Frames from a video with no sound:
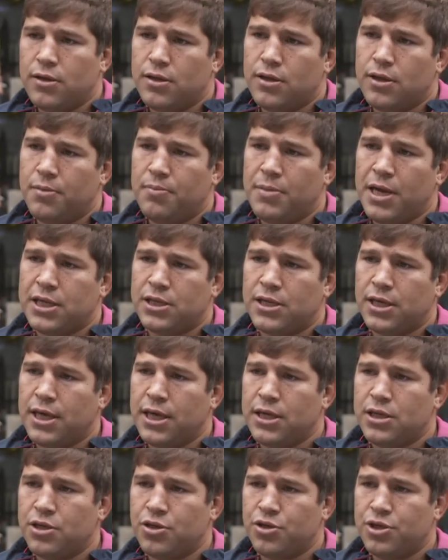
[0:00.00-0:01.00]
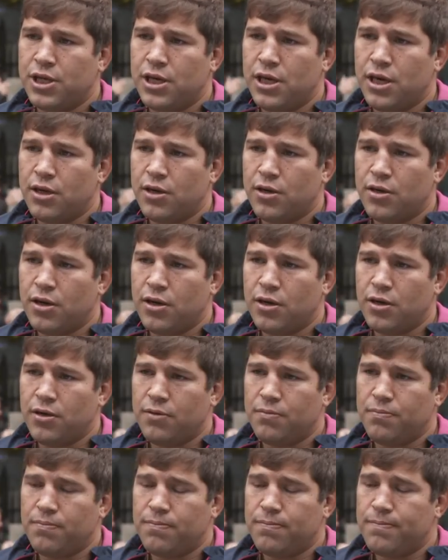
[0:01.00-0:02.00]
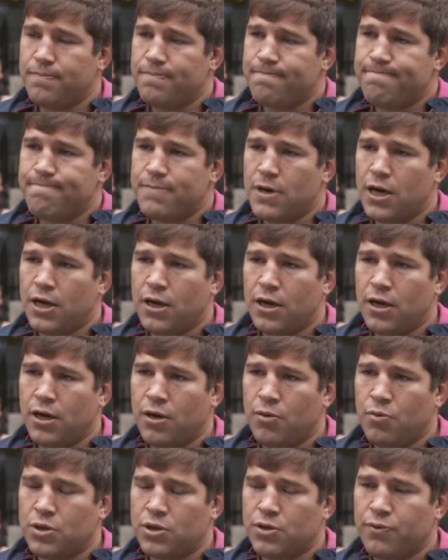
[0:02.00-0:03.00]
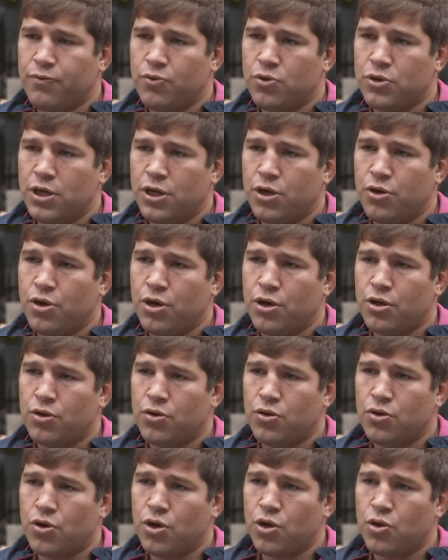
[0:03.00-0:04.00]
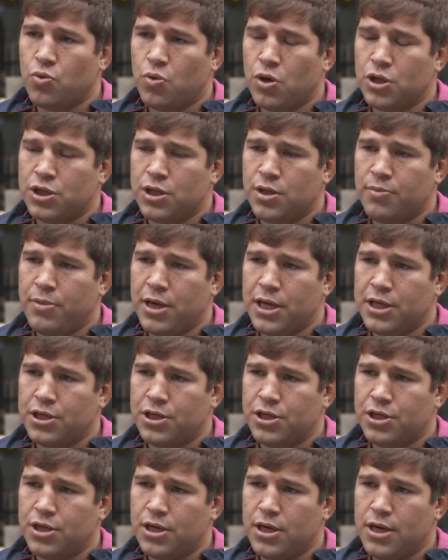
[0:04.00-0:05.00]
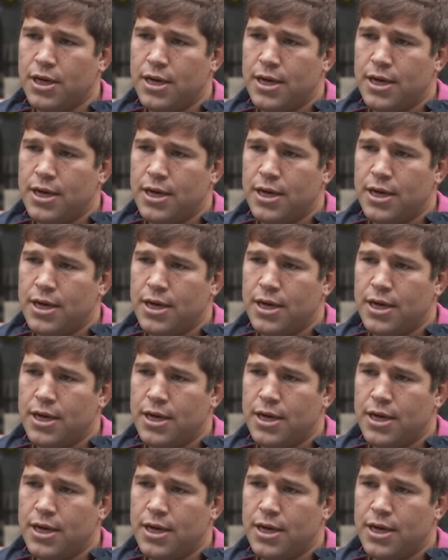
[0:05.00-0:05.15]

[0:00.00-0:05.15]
the match against New Zealand. Uh, I, I, was unfortunately couldn't couldn't watch the match,